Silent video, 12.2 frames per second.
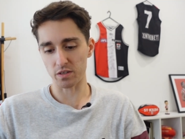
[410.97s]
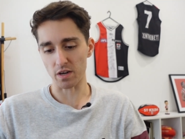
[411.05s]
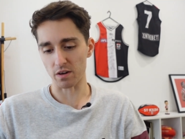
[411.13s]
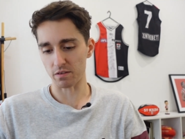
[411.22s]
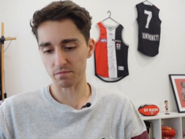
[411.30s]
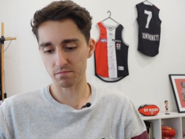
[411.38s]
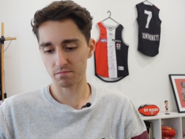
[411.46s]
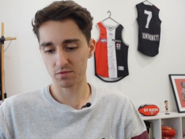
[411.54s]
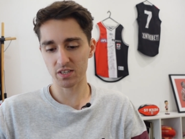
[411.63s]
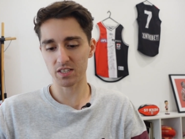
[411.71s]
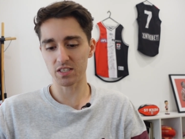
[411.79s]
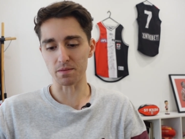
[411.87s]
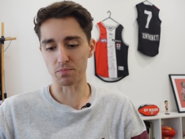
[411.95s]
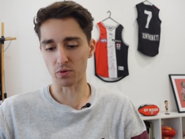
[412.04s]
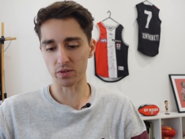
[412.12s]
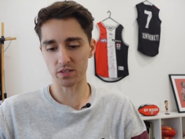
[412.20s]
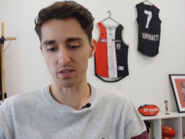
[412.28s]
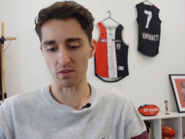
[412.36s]
you know, 60
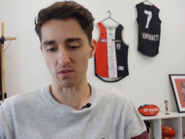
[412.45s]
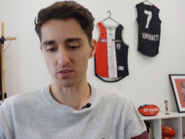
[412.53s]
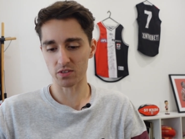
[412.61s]
points they're on.